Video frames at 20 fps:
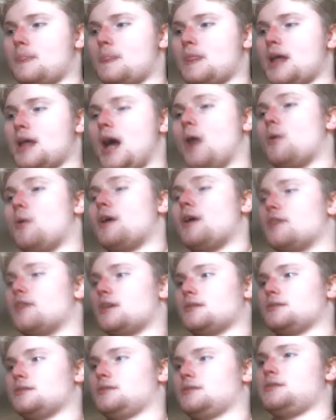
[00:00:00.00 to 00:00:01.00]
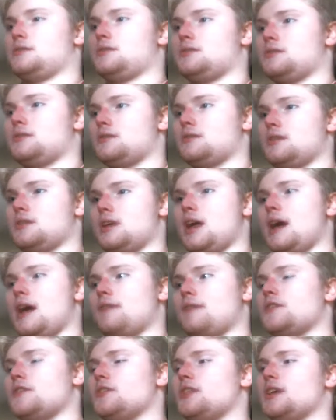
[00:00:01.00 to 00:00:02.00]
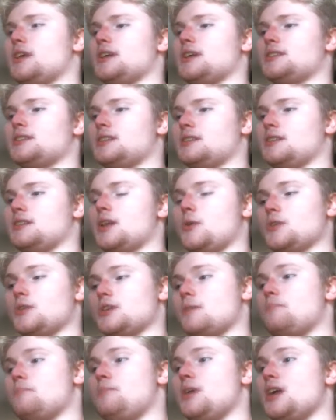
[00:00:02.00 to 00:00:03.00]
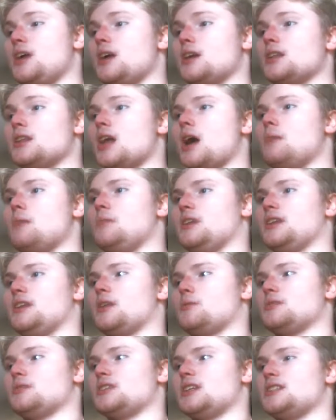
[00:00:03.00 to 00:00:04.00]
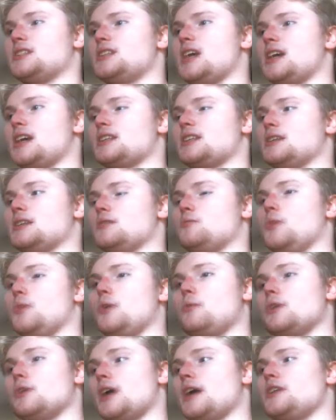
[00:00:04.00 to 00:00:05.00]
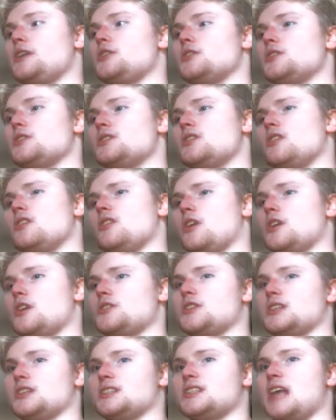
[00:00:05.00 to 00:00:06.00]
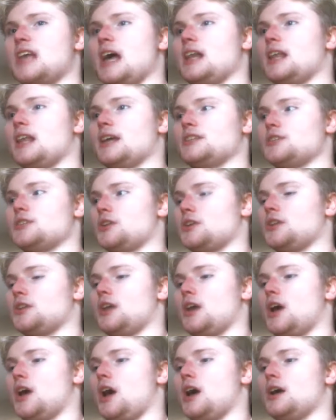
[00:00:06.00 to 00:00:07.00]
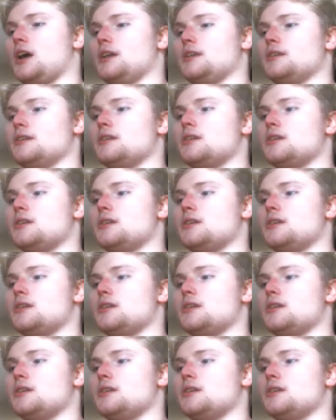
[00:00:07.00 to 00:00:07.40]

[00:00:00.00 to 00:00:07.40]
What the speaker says: However, after this, there was a big anomaly that was detected. We were actually still launching satellites early on.